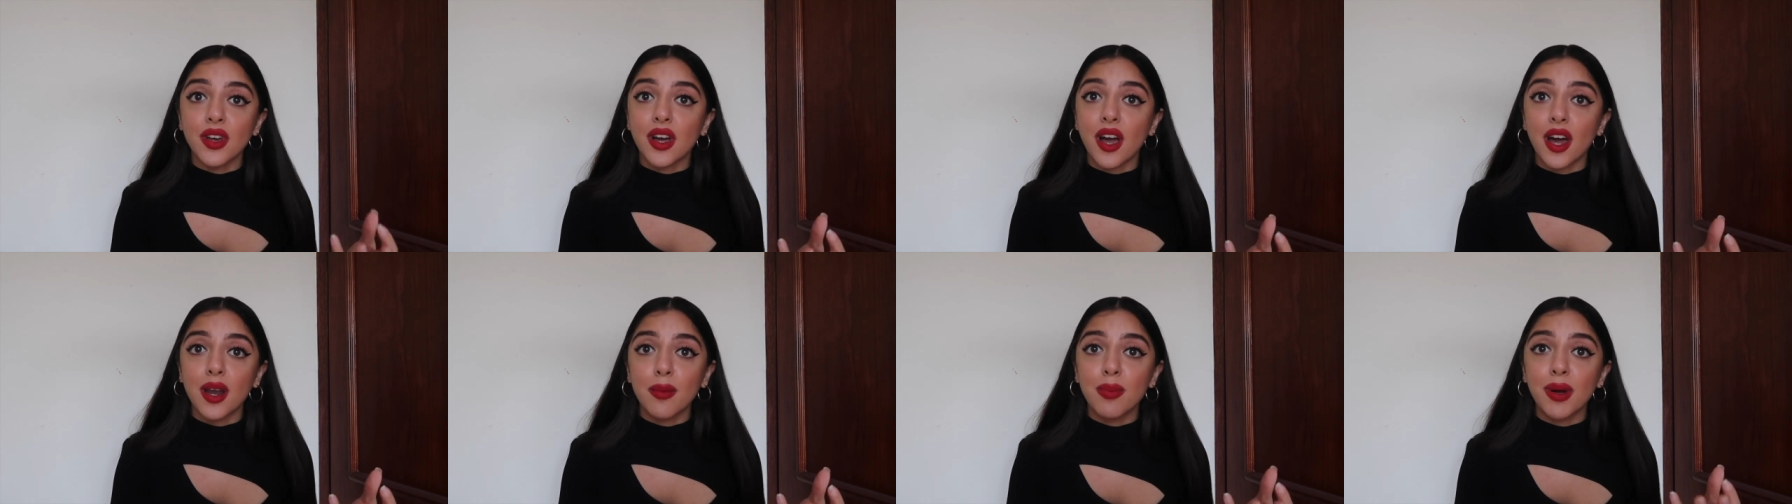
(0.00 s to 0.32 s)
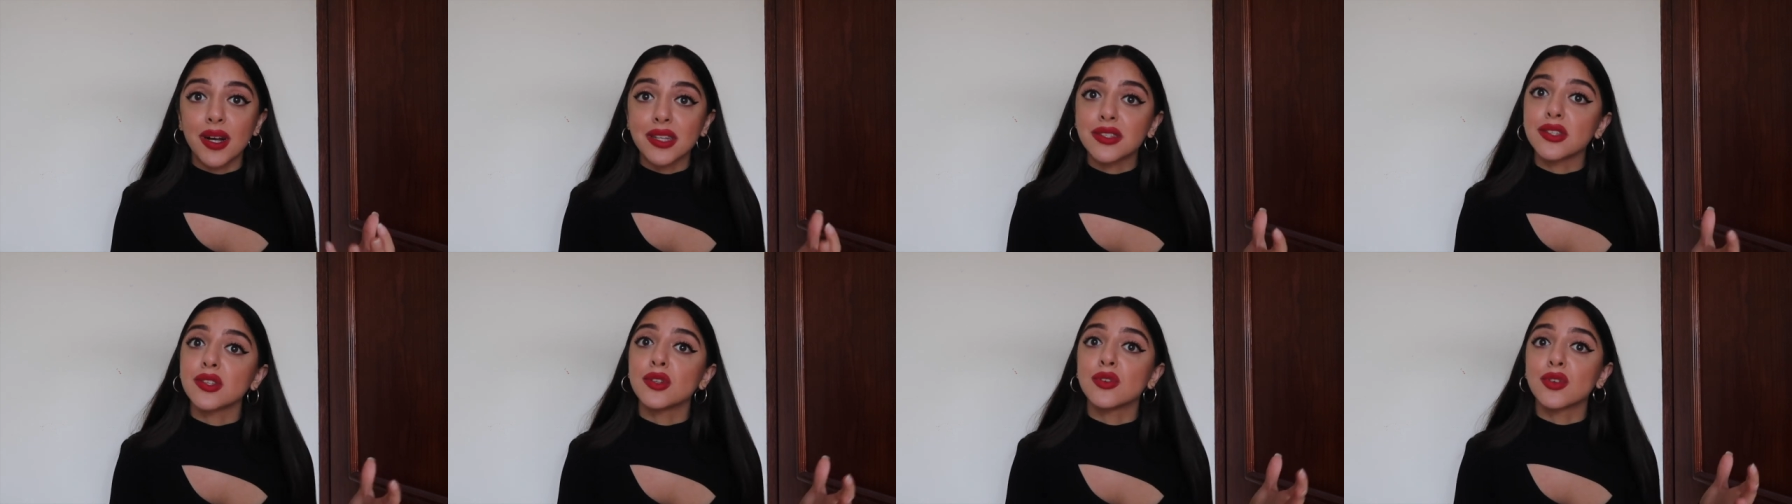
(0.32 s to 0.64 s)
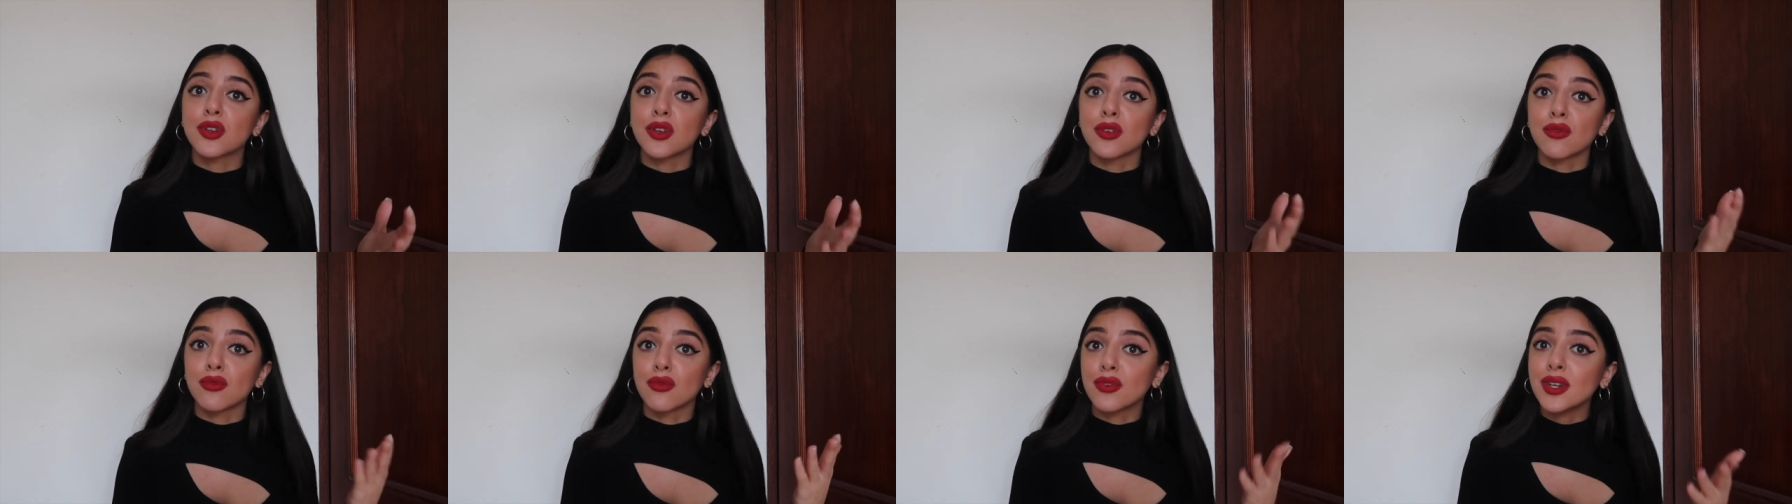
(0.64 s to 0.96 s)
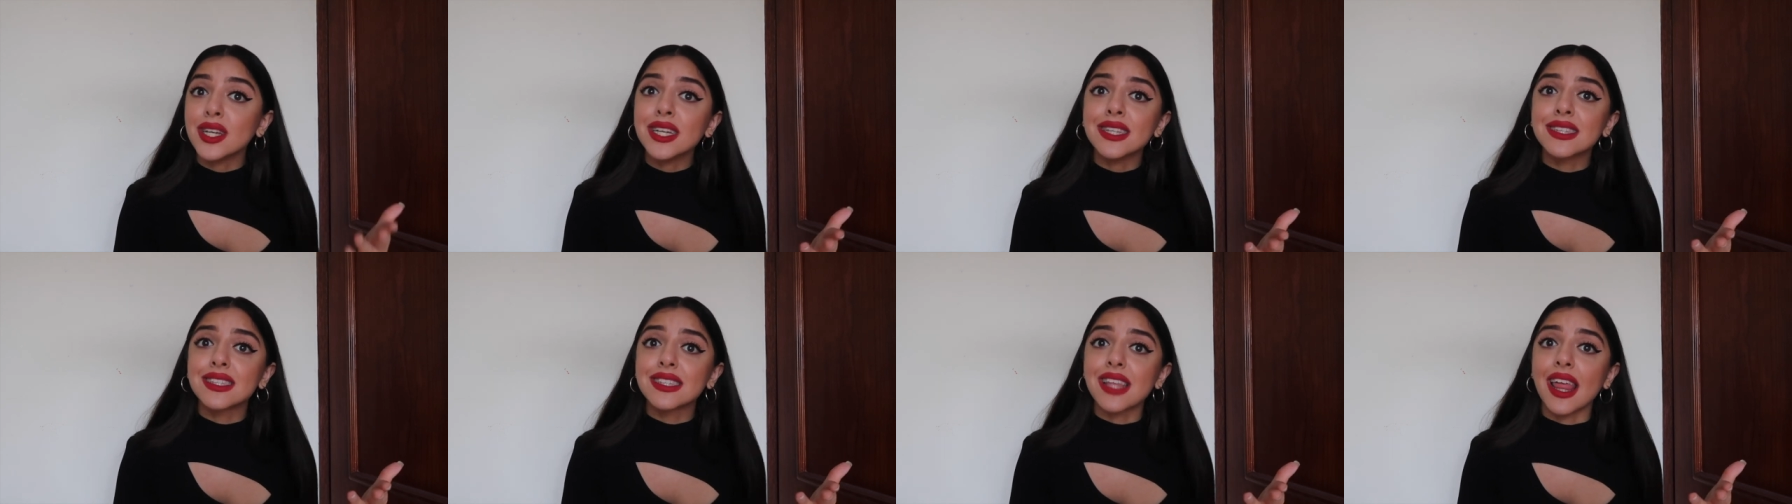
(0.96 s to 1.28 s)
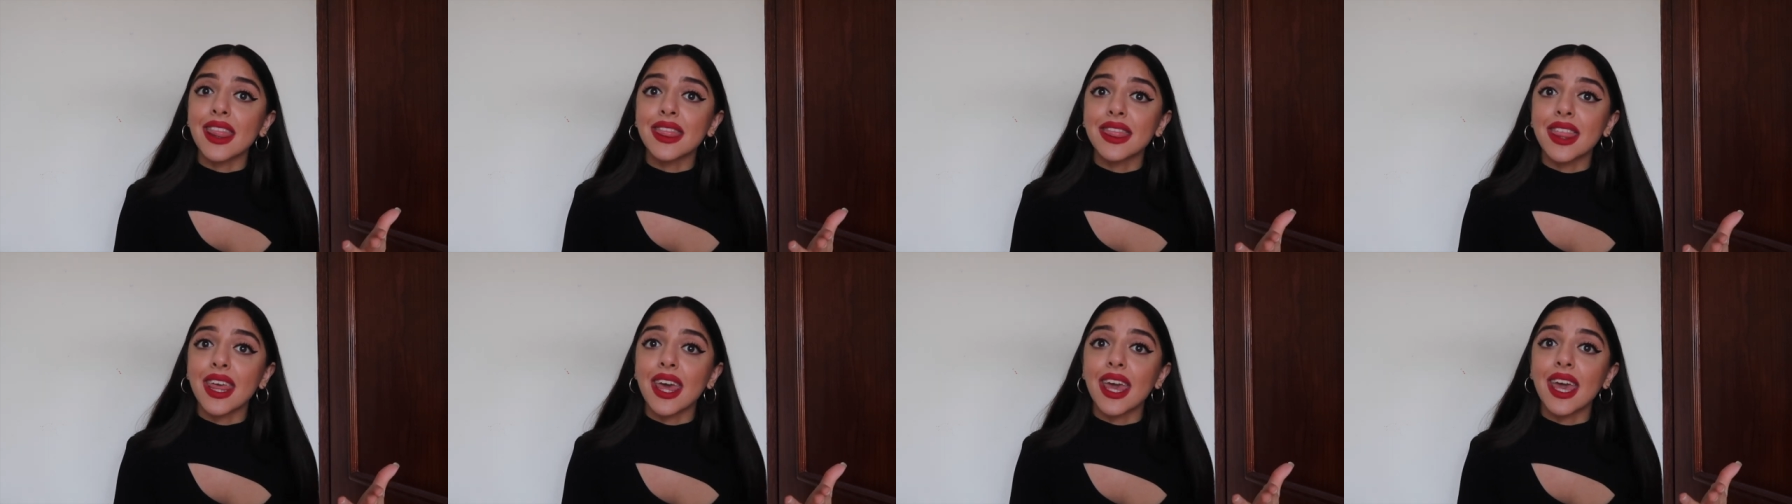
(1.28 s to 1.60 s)
the kind of person who can read
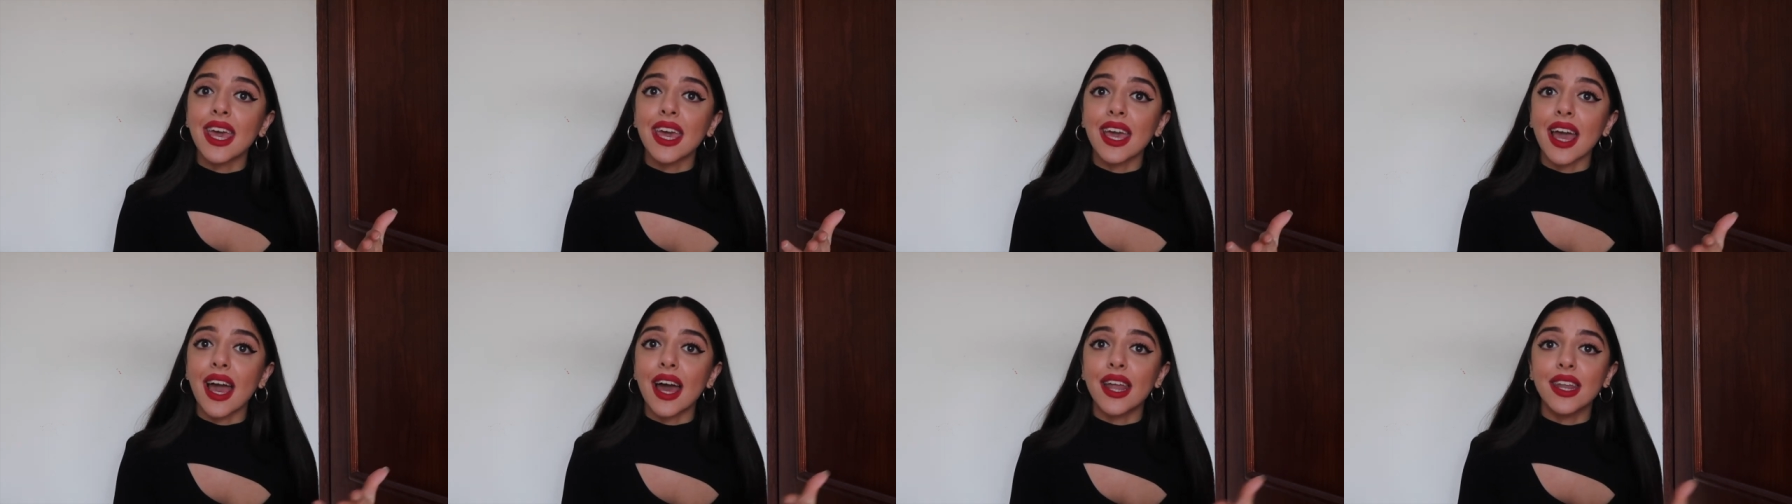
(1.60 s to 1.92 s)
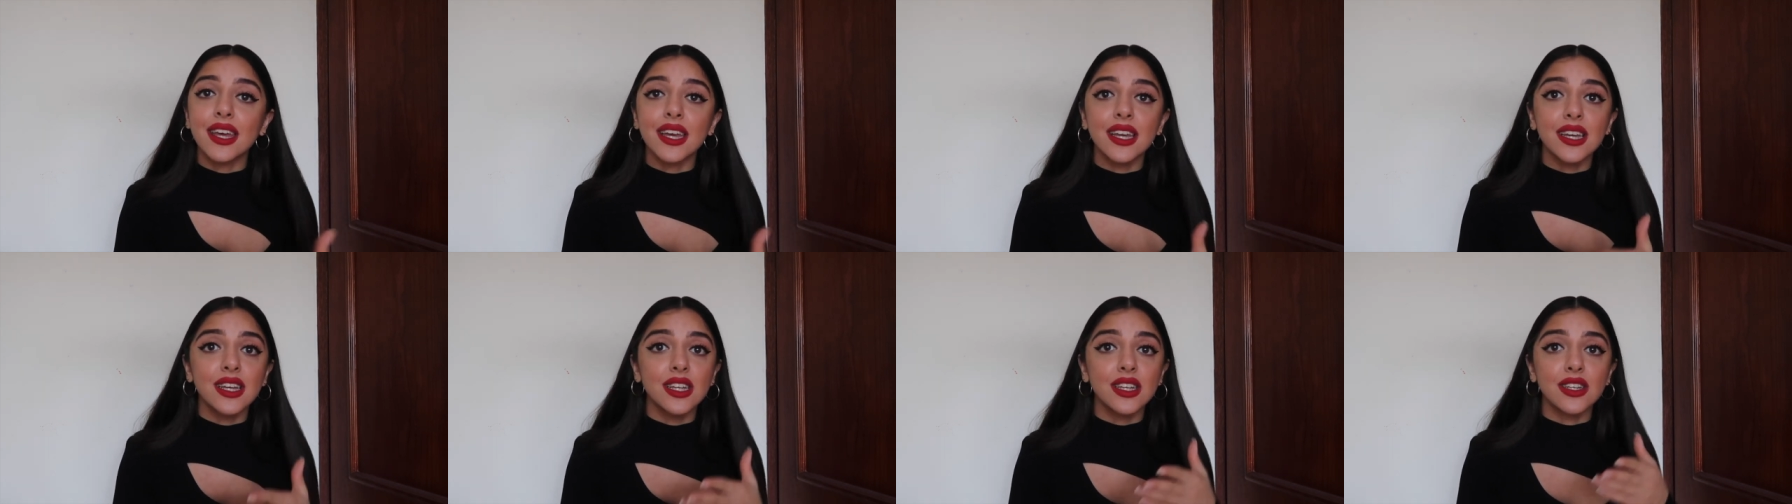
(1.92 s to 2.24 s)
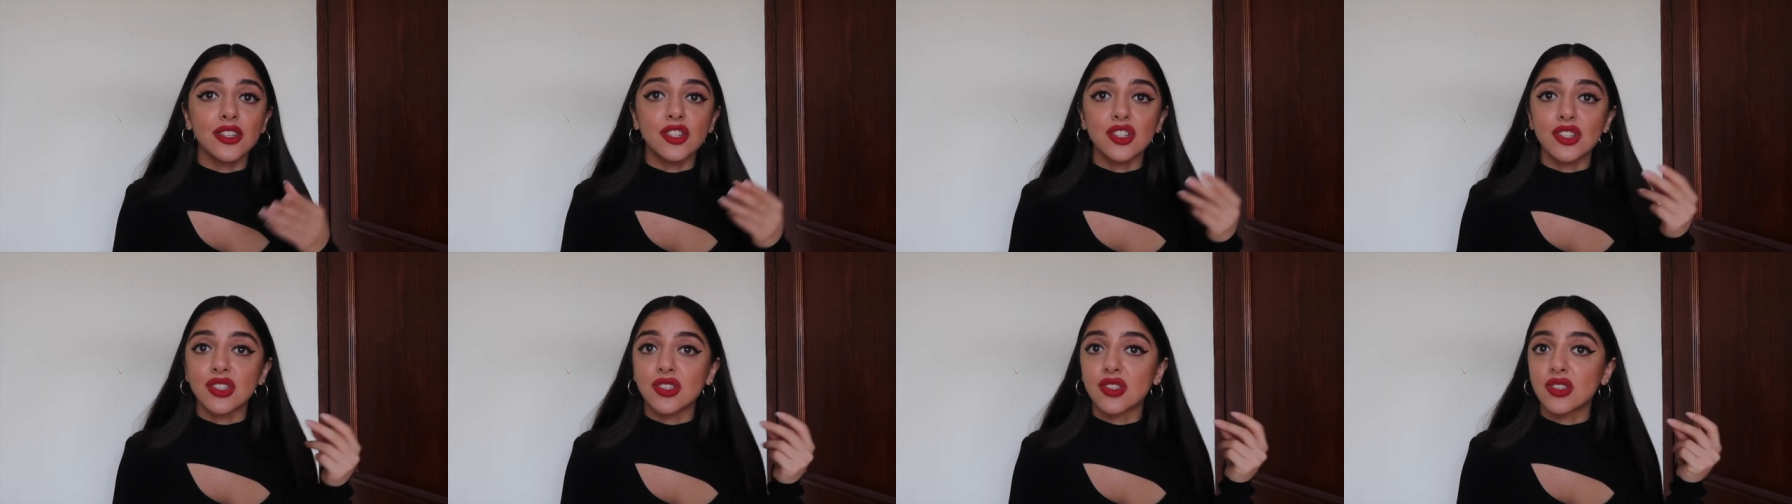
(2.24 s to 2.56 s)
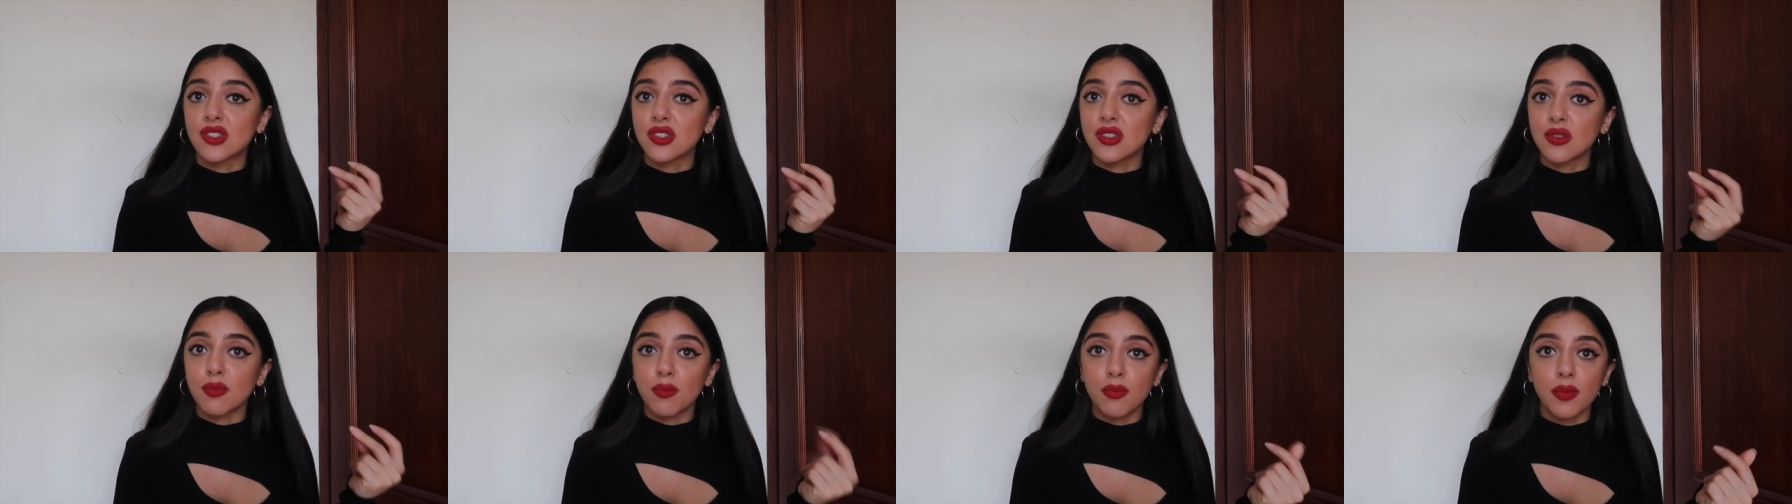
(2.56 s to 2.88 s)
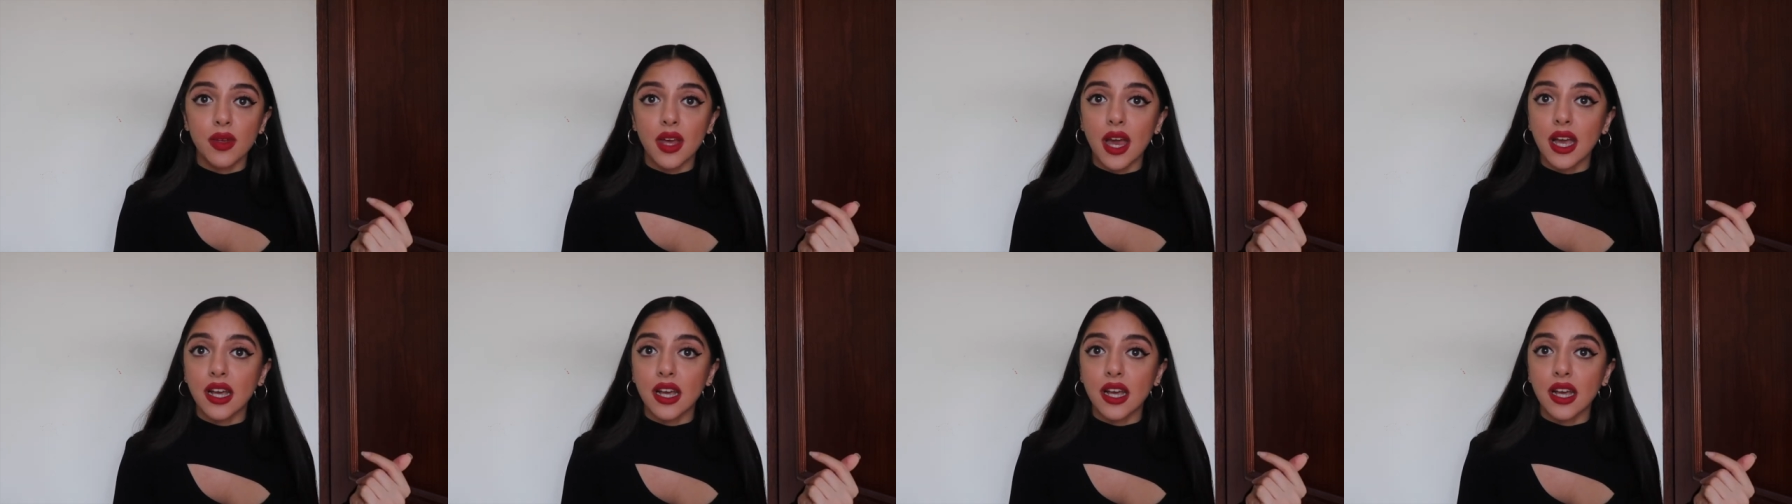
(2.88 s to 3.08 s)
something and it can just